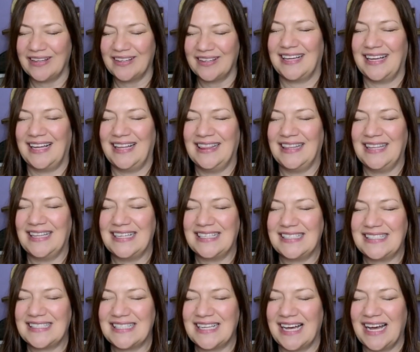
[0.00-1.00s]
And
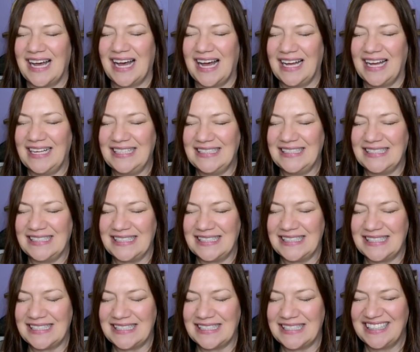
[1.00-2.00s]
this
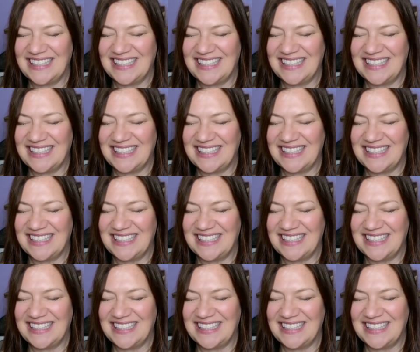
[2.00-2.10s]
heightens